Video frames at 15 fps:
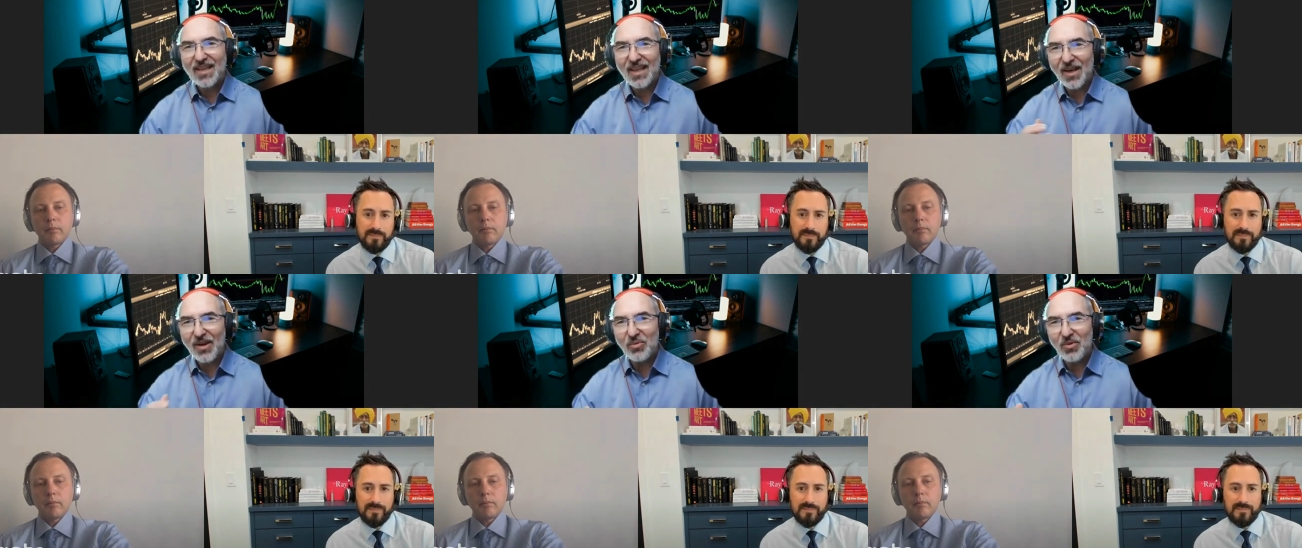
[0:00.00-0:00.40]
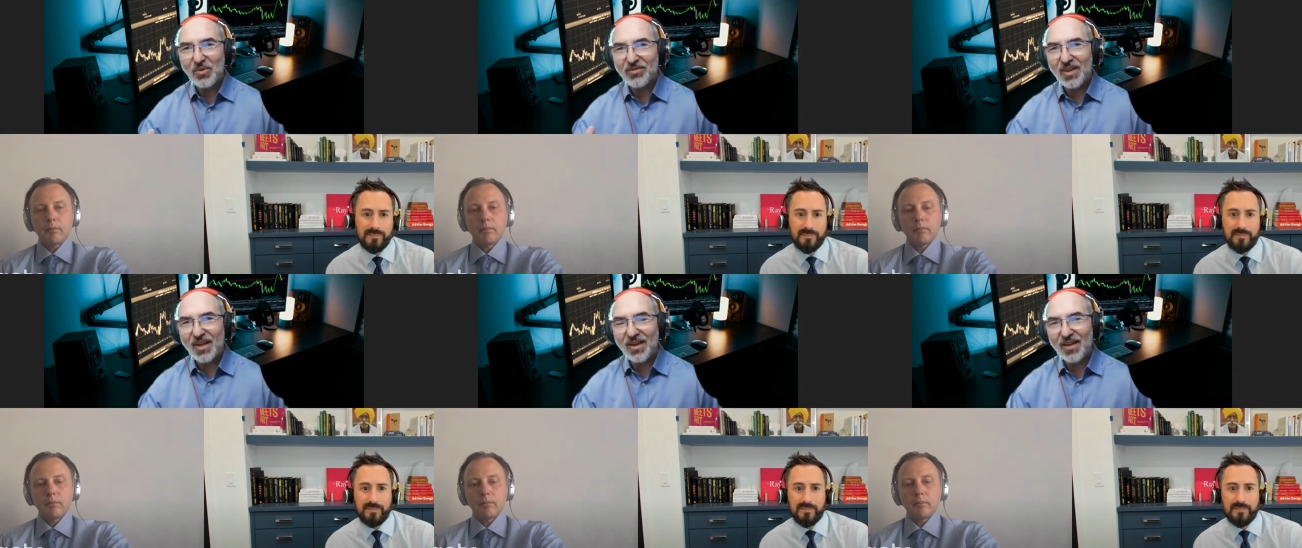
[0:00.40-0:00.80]
Speaker 1: you know,
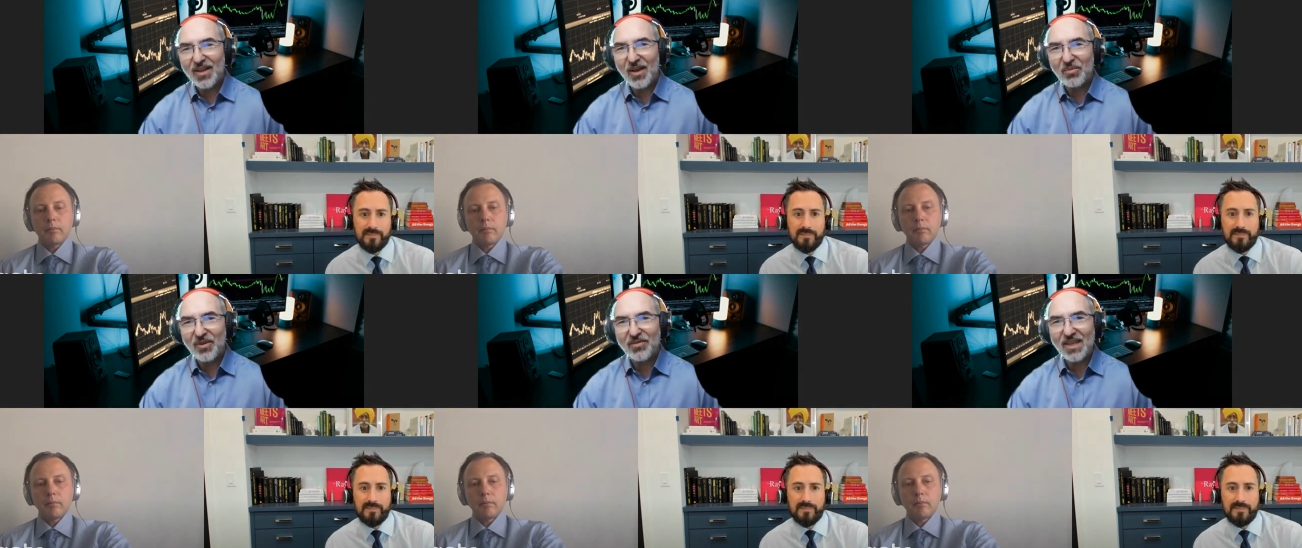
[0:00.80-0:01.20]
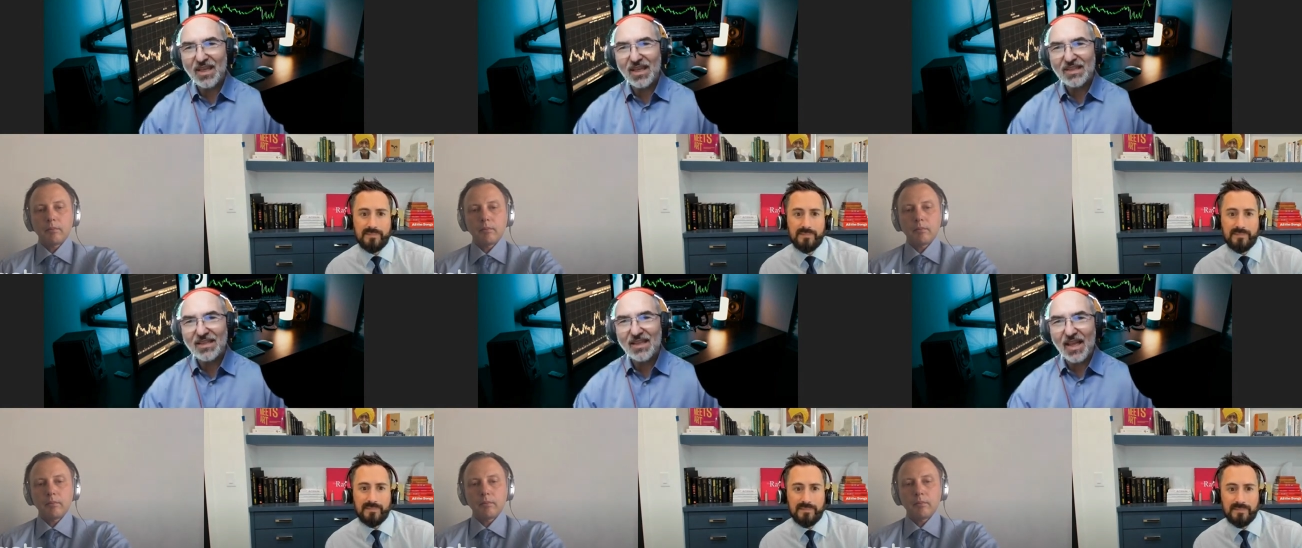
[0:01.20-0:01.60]
we've done a couple of
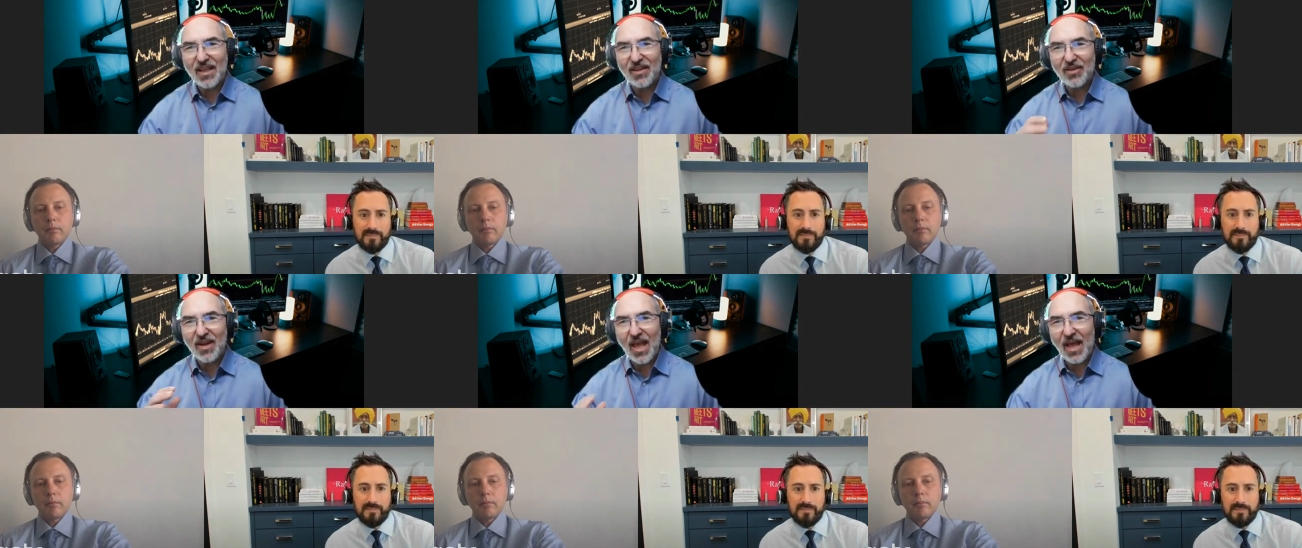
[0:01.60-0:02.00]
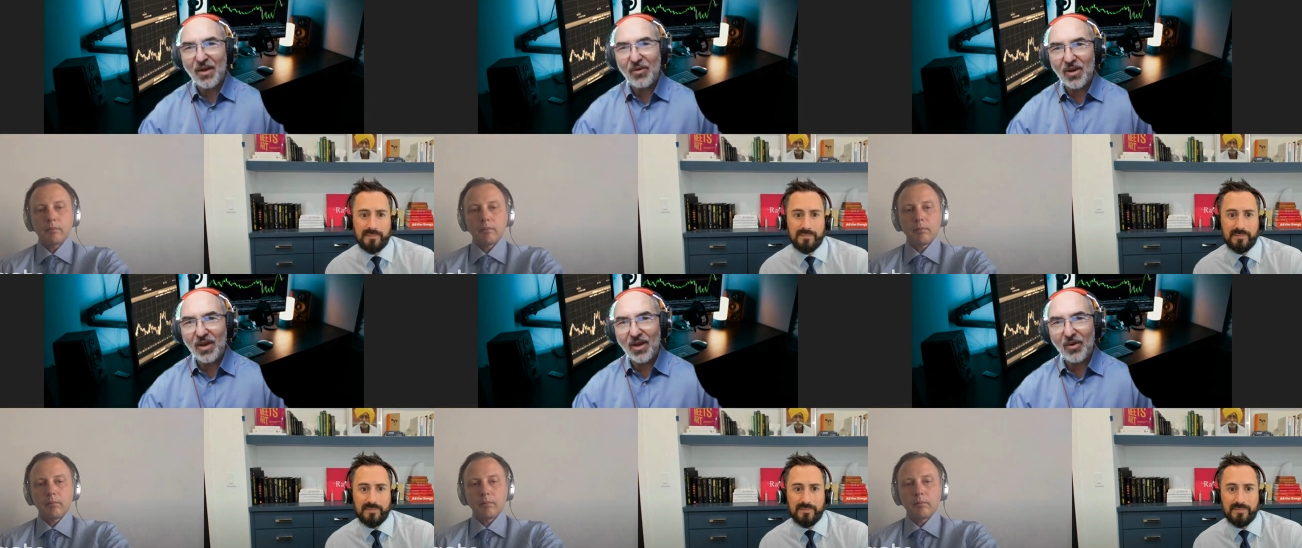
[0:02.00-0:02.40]
things together
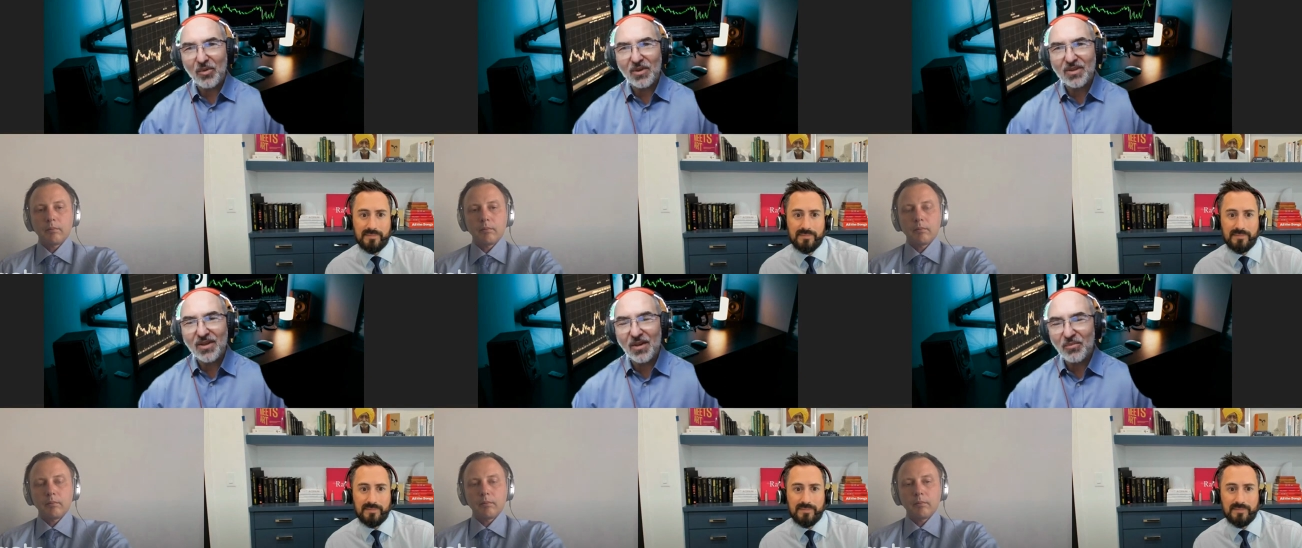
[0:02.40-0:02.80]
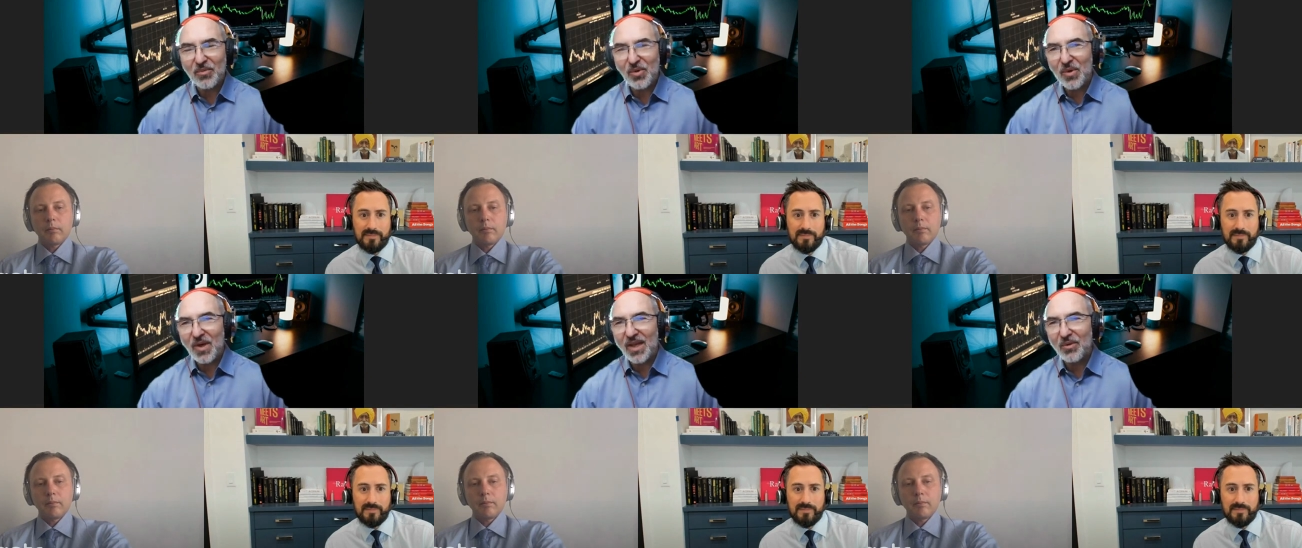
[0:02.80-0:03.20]
now. I always come
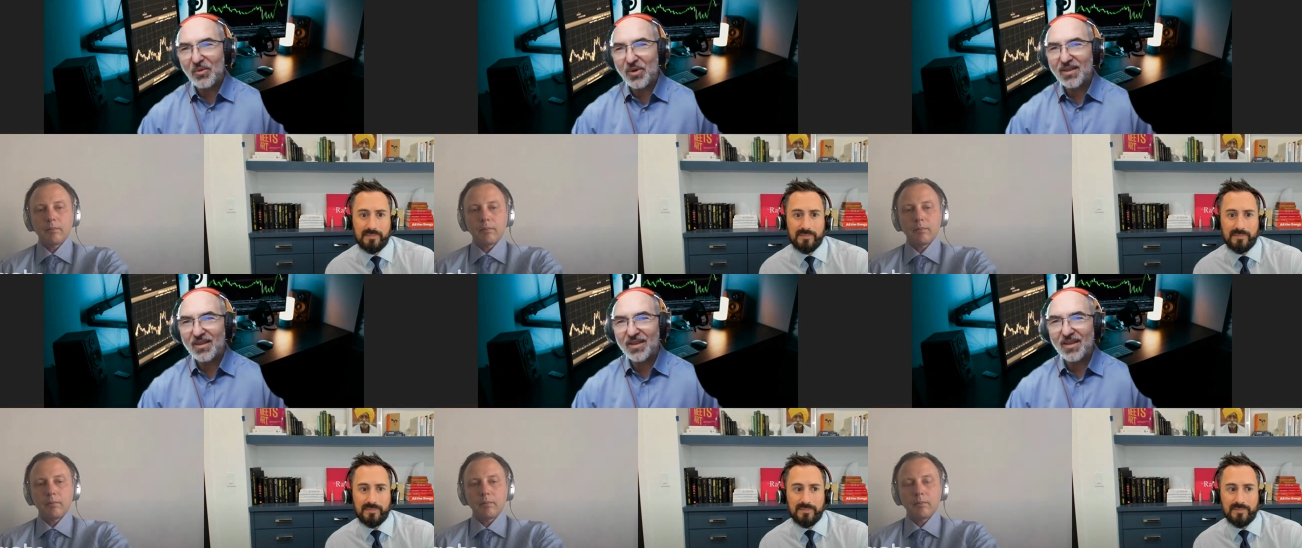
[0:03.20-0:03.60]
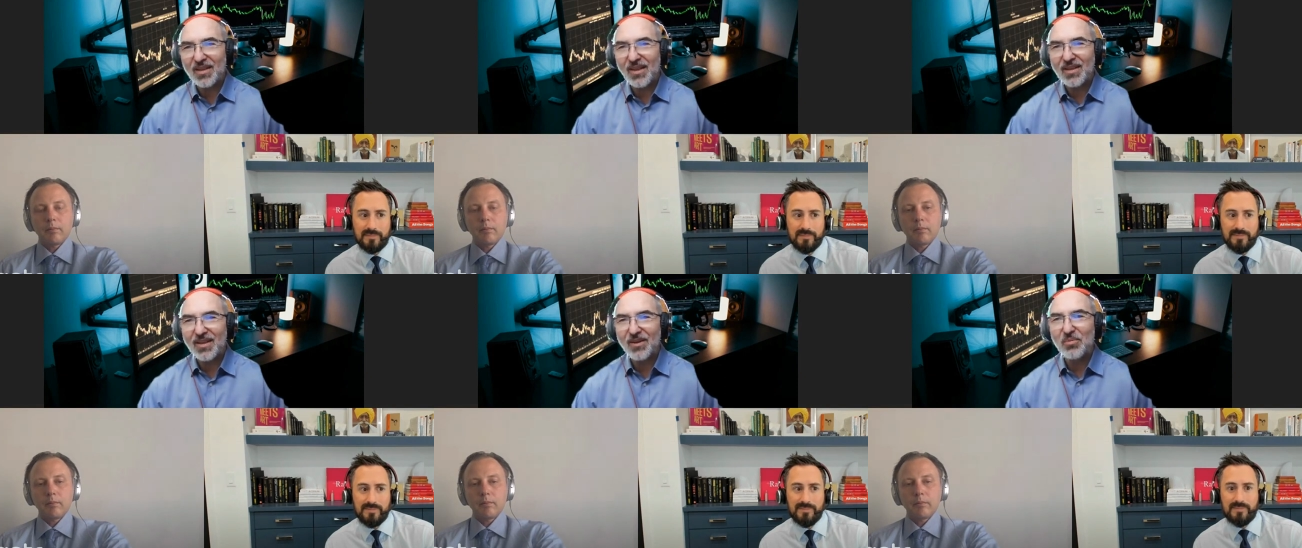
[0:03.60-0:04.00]
away with
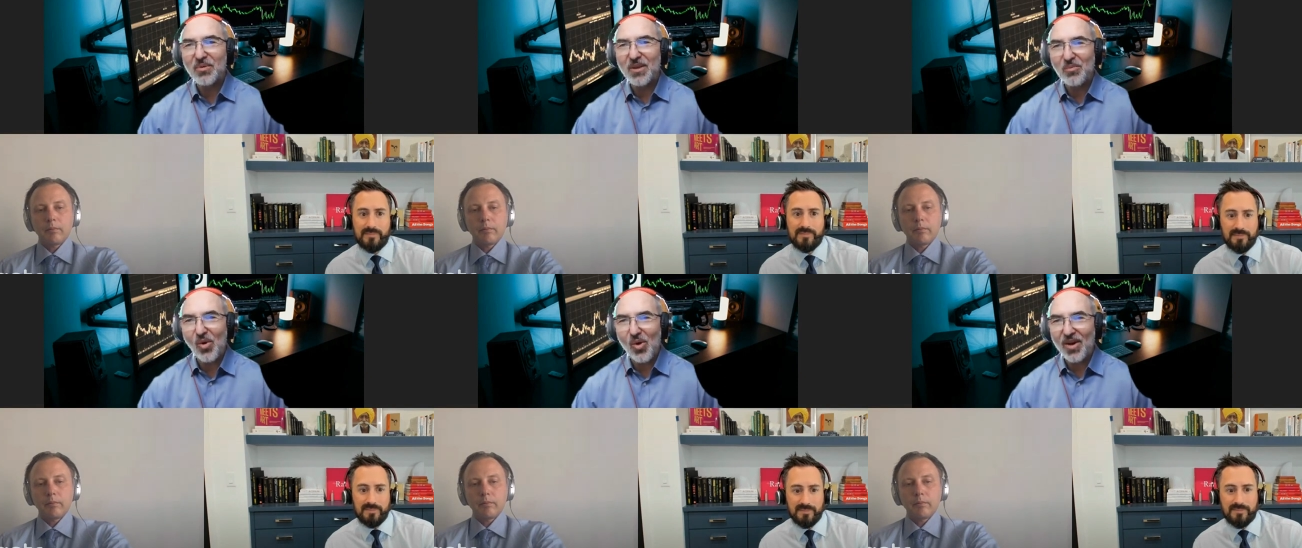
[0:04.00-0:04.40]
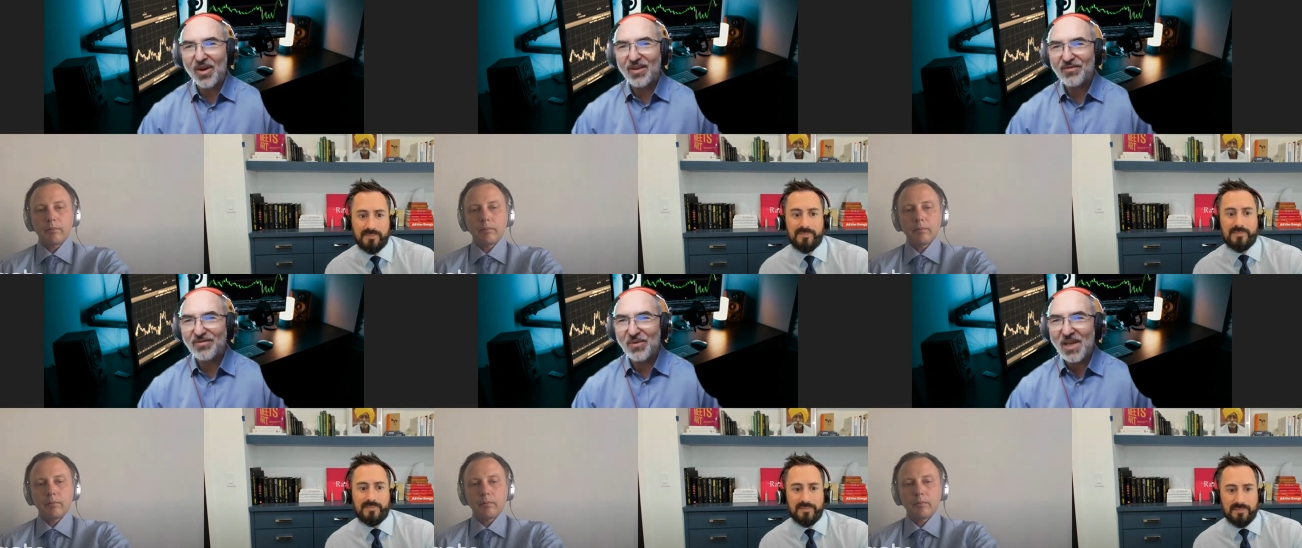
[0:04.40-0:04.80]
a, a little bit
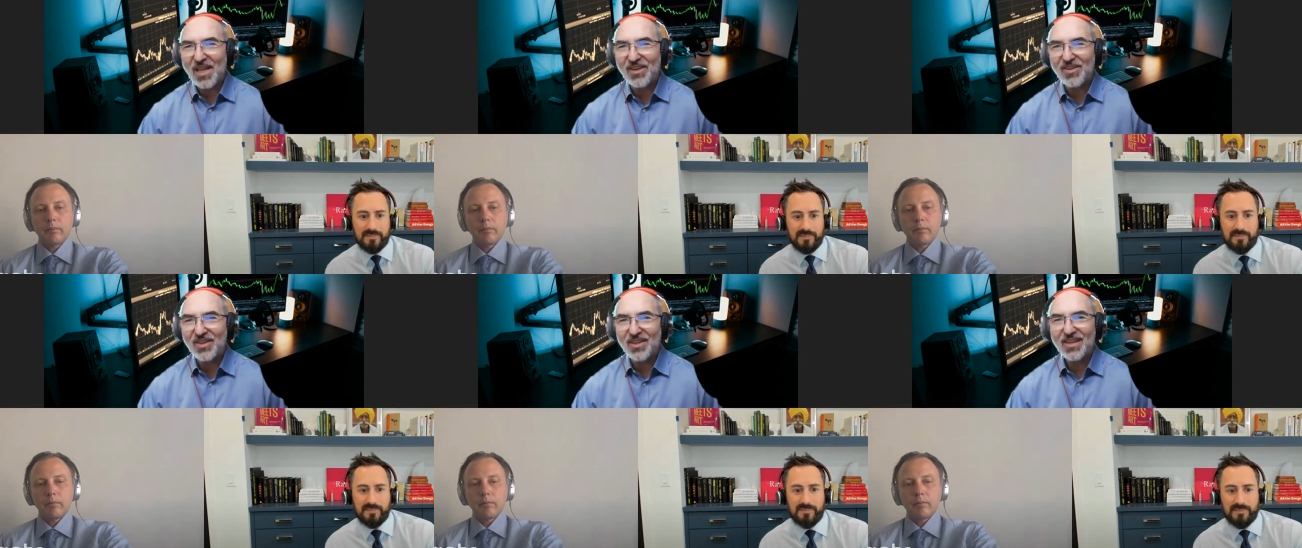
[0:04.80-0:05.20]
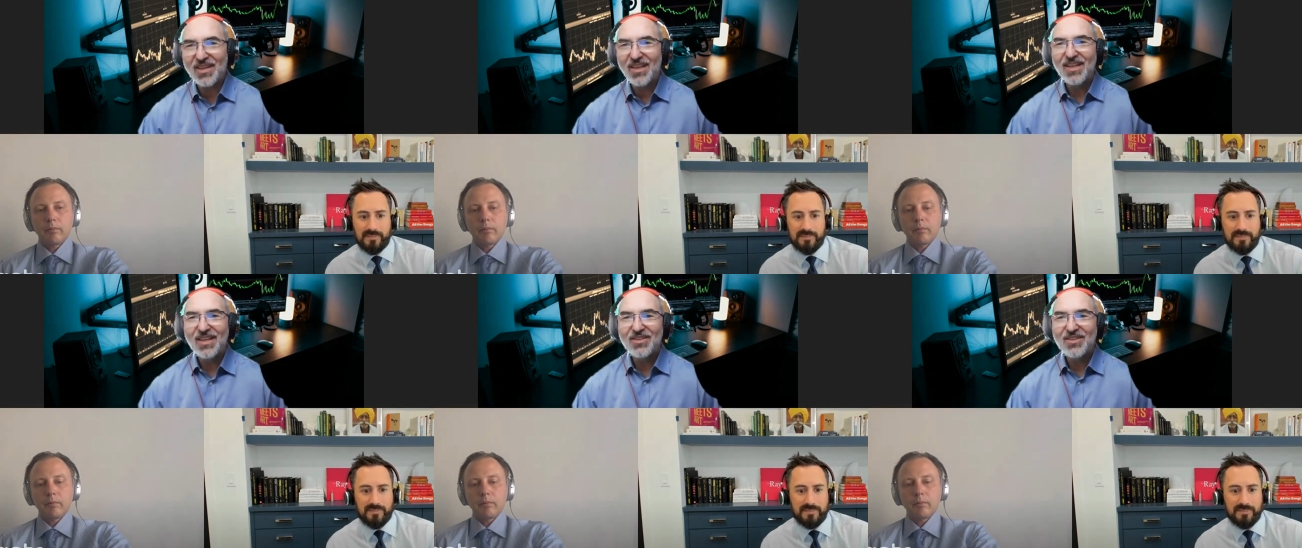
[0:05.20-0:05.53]
more information.